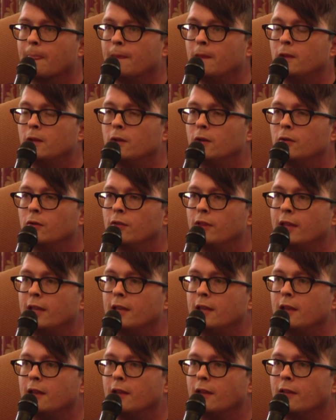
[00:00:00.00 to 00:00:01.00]
you know,
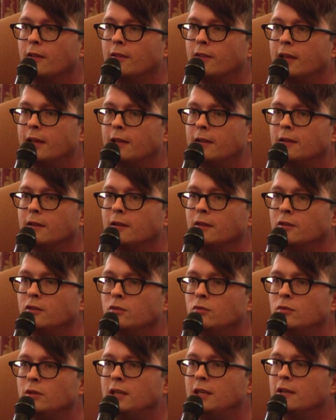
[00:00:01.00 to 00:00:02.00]
that
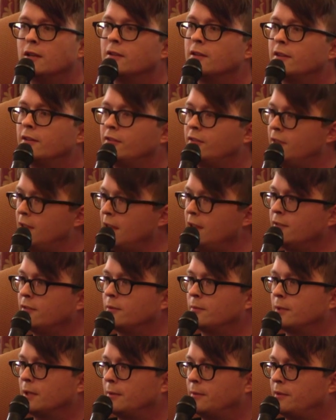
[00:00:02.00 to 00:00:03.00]
you hear this thing
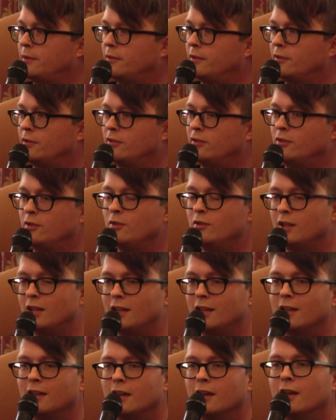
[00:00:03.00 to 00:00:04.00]
sometimes as a
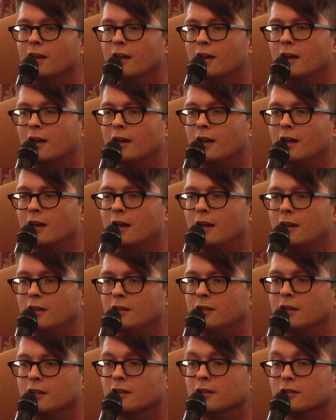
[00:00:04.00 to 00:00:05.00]
student,
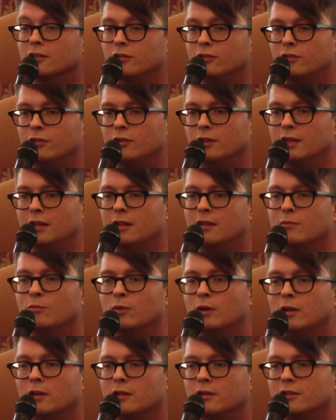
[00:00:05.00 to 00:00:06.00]
younger student,
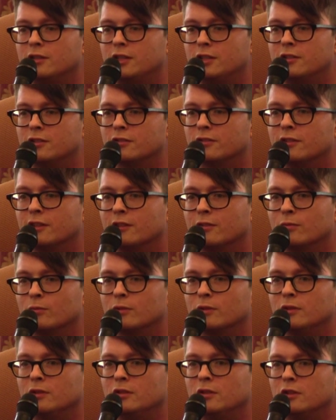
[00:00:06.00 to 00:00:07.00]
where your teacher says,
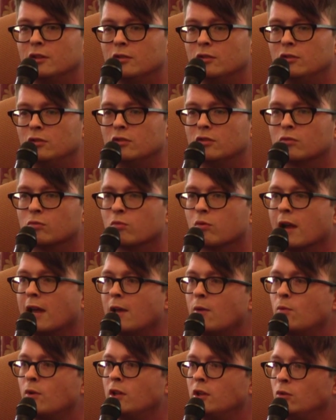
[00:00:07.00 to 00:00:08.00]
well, you know, you just
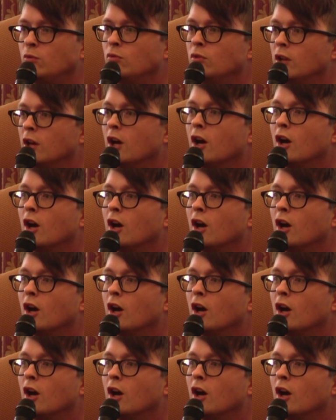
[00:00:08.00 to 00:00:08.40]
write what you